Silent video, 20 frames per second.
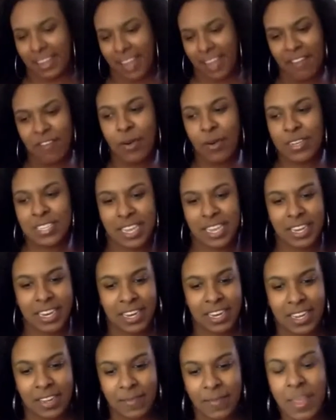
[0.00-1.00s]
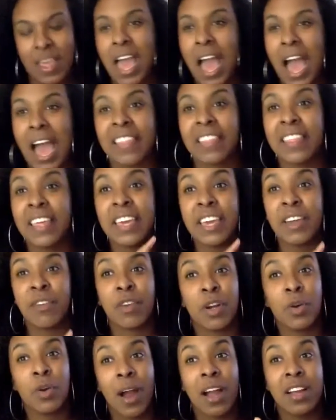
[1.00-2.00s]
it. I've always hated it. I think it
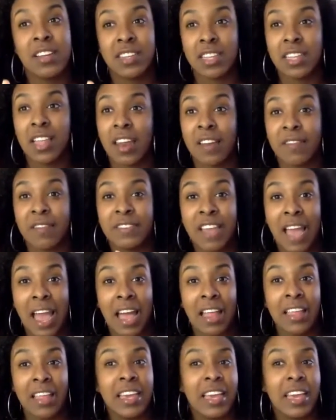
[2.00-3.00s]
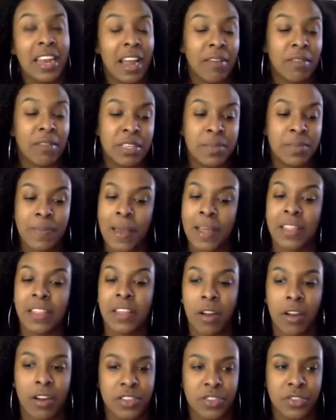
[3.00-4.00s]
requires a lot of talent, and I respect
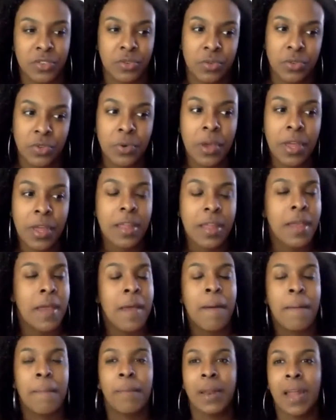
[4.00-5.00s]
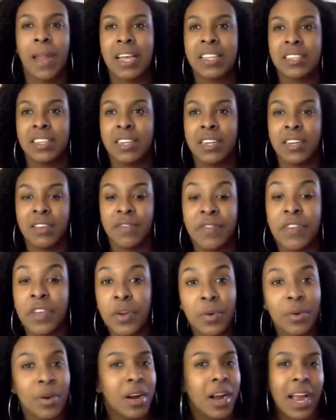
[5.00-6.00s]
the artists who do it. But as a
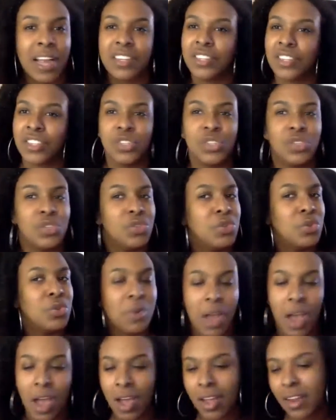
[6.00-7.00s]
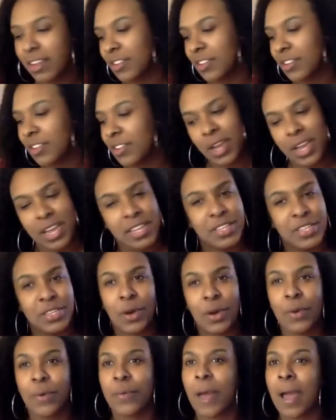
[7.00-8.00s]
viewer, I just do not enjoy it.
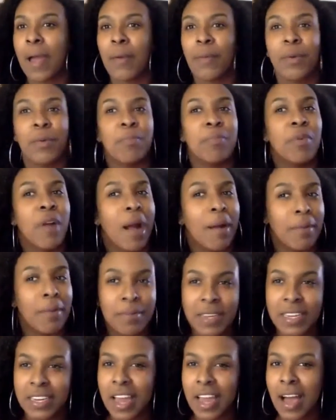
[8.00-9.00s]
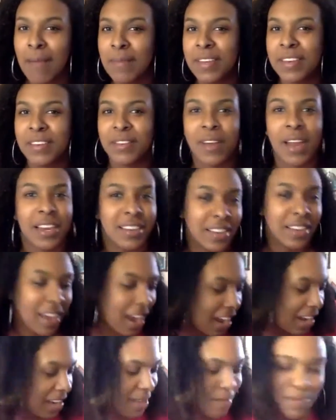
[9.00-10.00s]
So I will probably not be directing
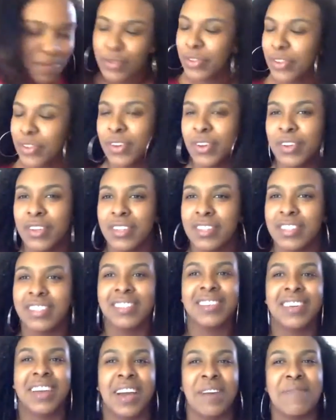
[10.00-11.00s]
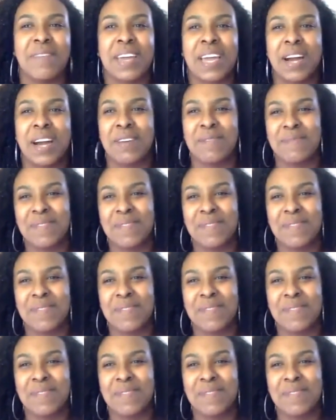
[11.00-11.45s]
any musicals coming up.